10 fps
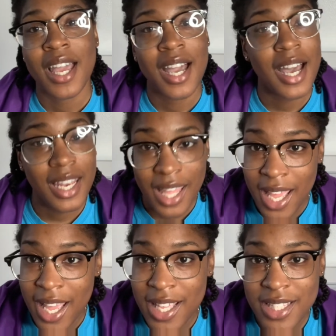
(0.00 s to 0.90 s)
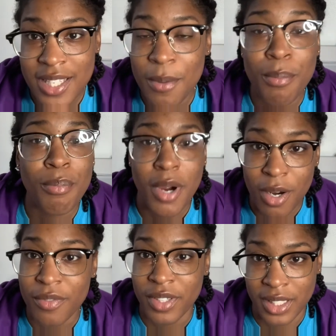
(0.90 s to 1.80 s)
Aligns
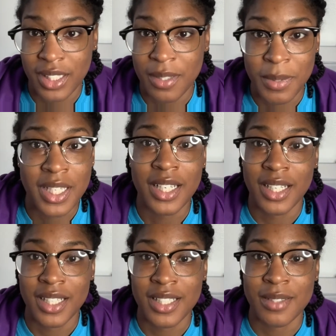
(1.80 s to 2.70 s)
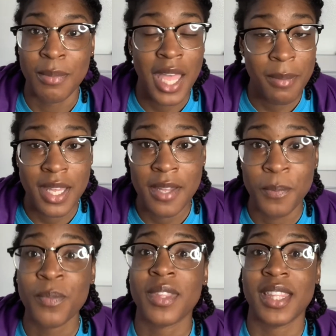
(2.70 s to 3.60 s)
perfectly, because baby,
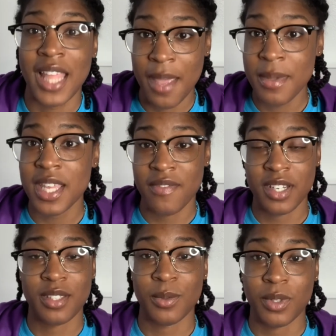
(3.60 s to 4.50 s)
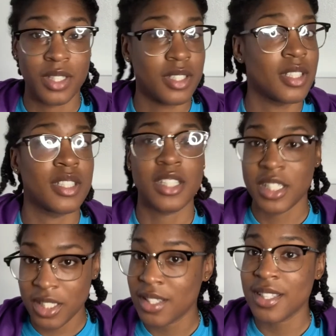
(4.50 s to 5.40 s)
they be giving it to us.
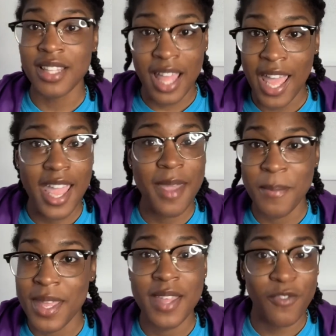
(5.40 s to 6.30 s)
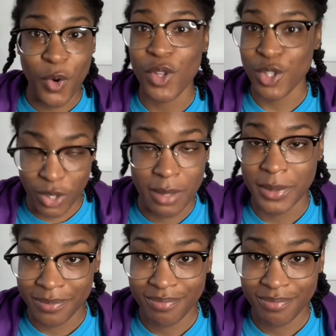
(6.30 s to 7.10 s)
They be for the drama.